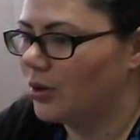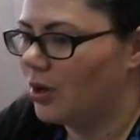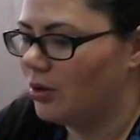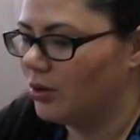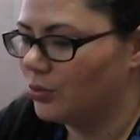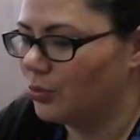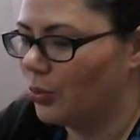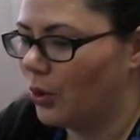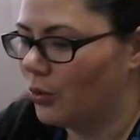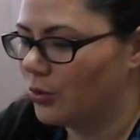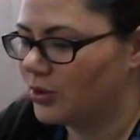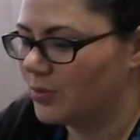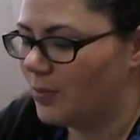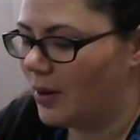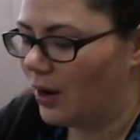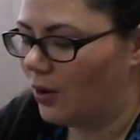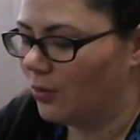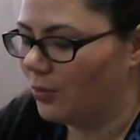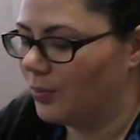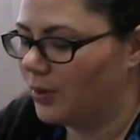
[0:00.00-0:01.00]
called
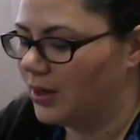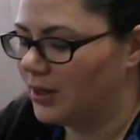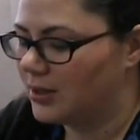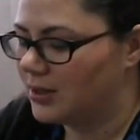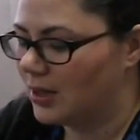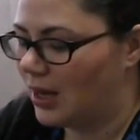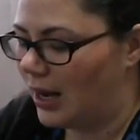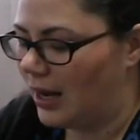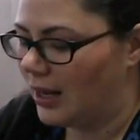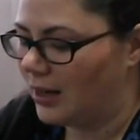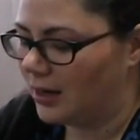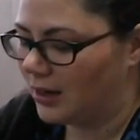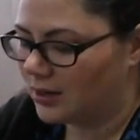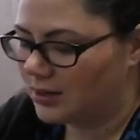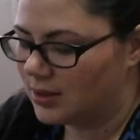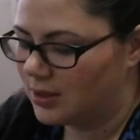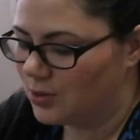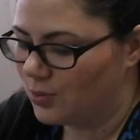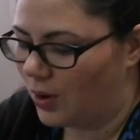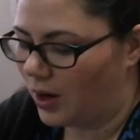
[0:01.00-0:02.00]
Rosemont, but it's
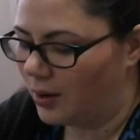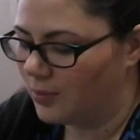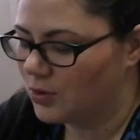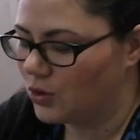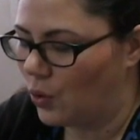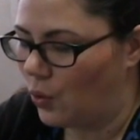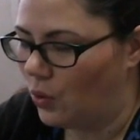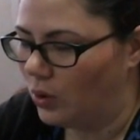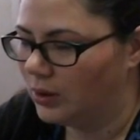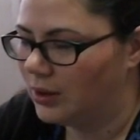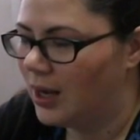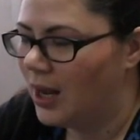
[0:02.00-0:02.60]
annexed, is what I'm told.